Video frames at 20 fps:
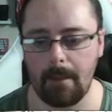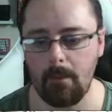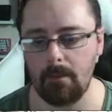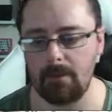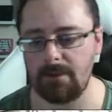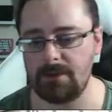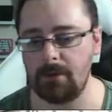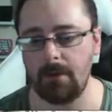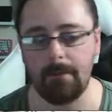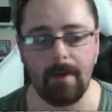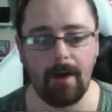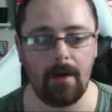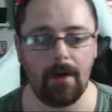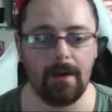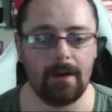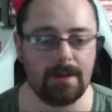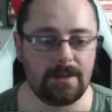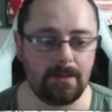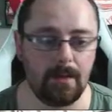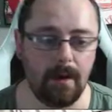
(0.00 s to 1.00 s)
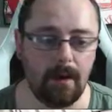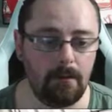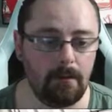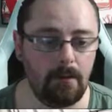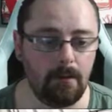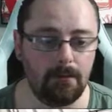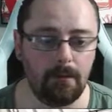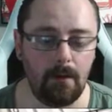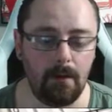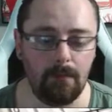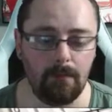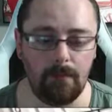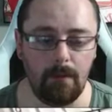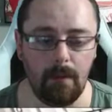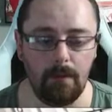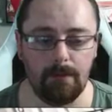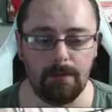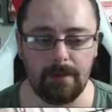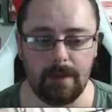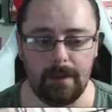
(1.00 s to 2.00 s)
We'll talk about it as well
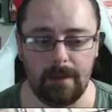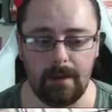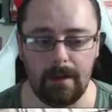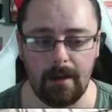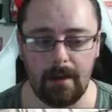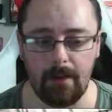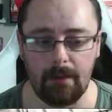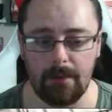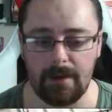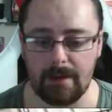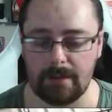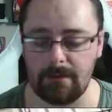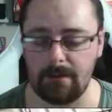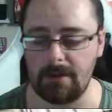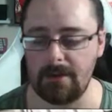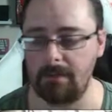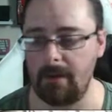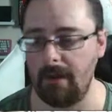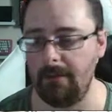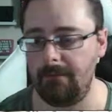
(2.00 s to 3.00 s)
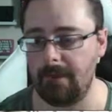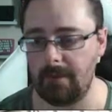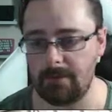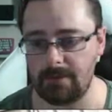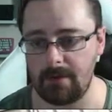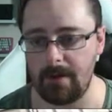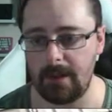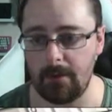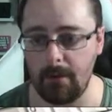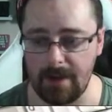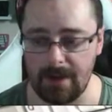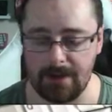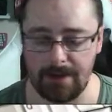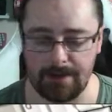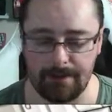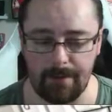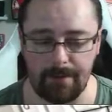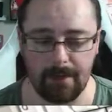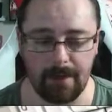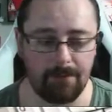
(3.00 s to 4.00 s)
on the Discord as well, if anyone's got any
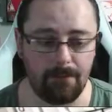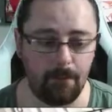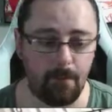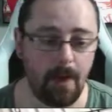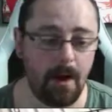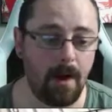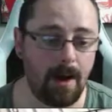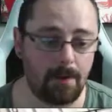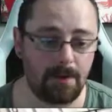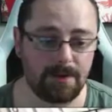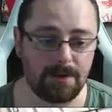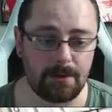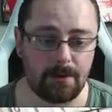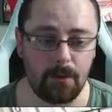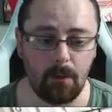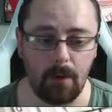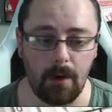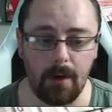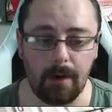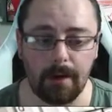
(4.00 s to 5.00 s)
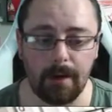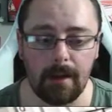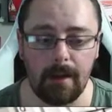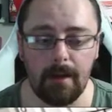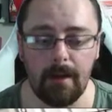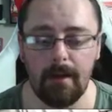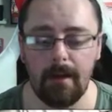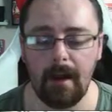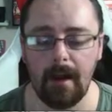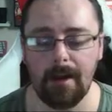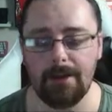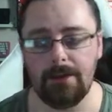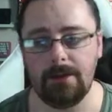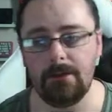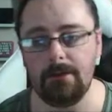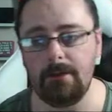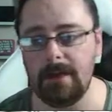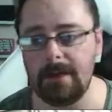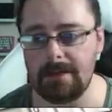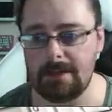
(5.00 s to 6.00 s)
questions around the giveaway or how it's going to work. I
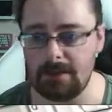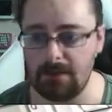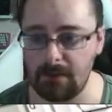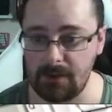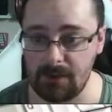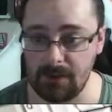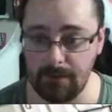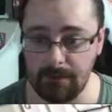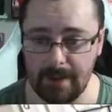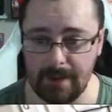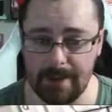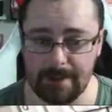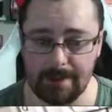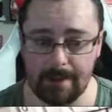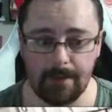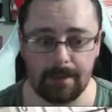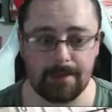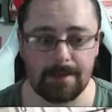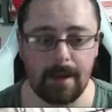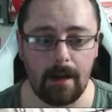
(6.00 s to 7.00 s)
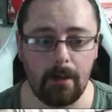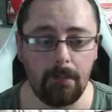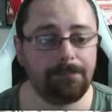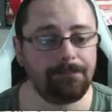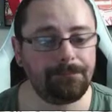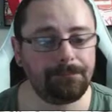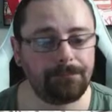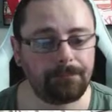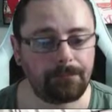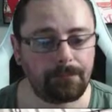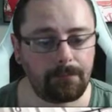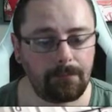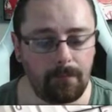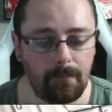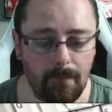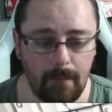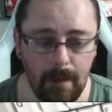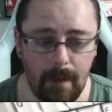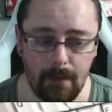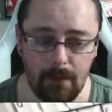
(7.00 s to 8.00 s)
do need to sort some details out.
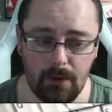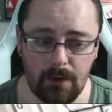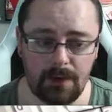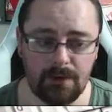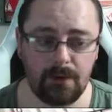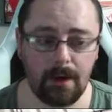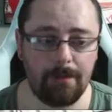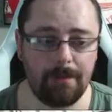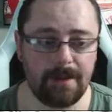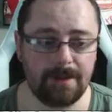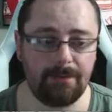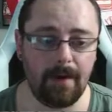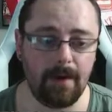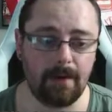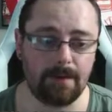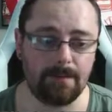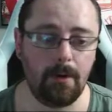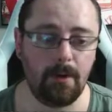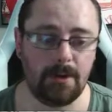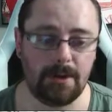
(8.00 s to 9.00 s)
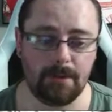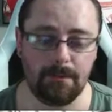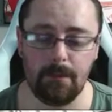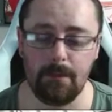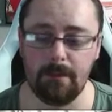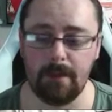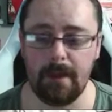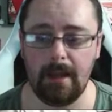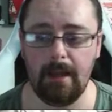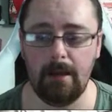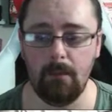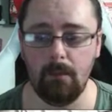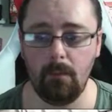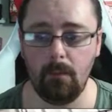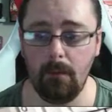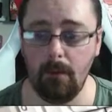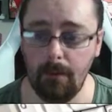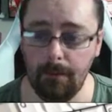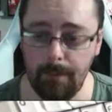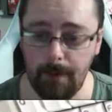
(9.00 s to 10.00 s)
I'm going to try and be as fair as possible. It
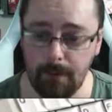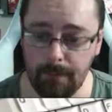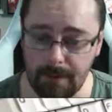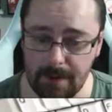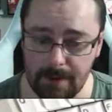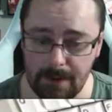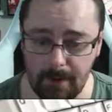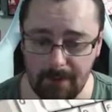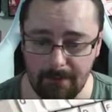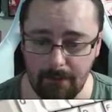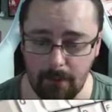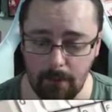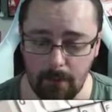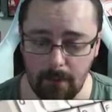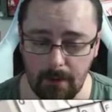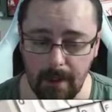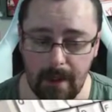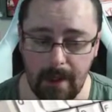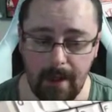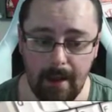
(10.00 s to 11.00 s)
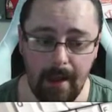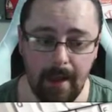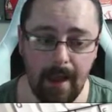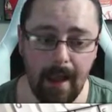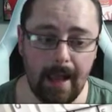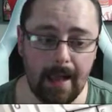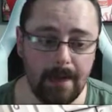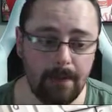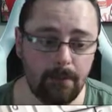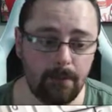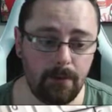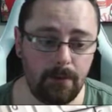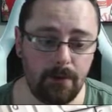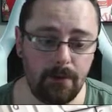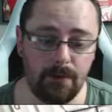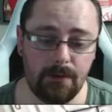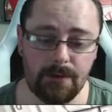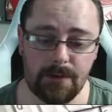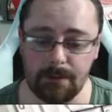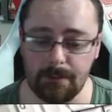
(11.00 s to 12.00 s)
will be open to everyone. Anyone
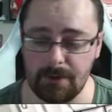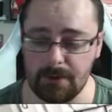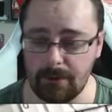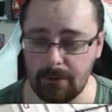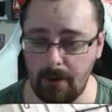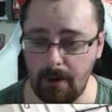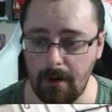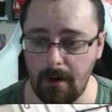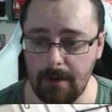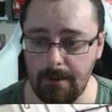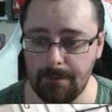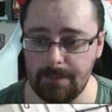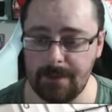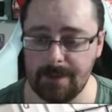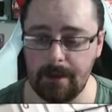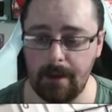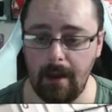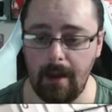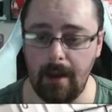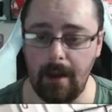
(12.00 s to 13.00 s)
who subscribes